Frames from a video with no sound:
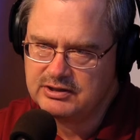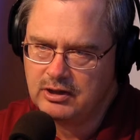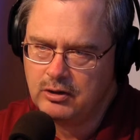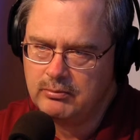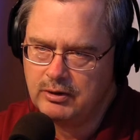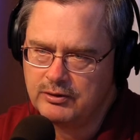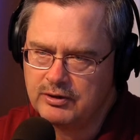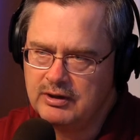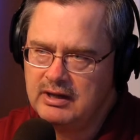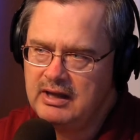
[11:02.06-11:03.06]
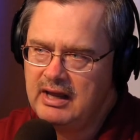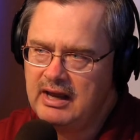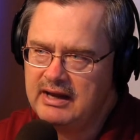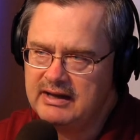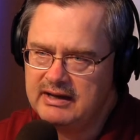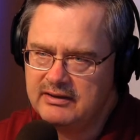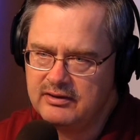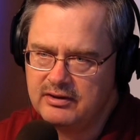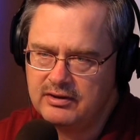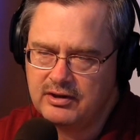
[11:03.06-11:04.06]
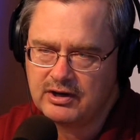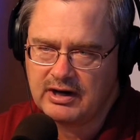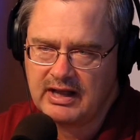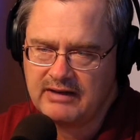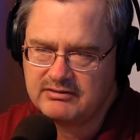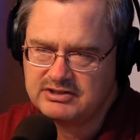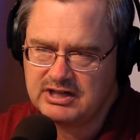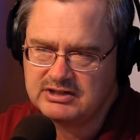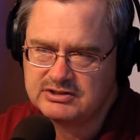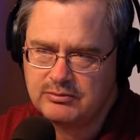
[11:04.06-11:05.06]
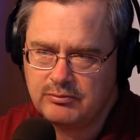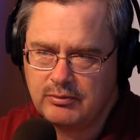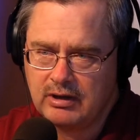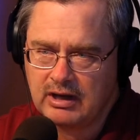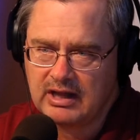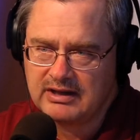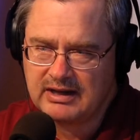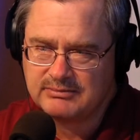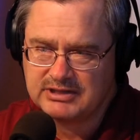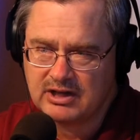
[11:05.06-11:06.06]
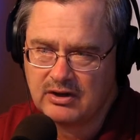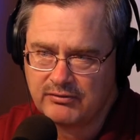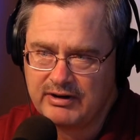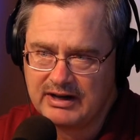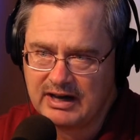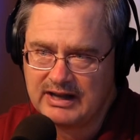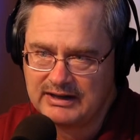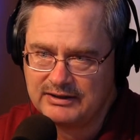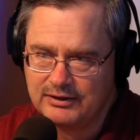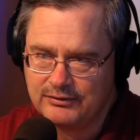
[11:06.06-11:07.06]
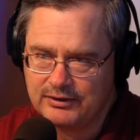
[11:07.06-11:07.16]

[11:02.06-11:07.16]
to the homeowner, and then they're going to have a chance to, a lot of times they call it redlining, don't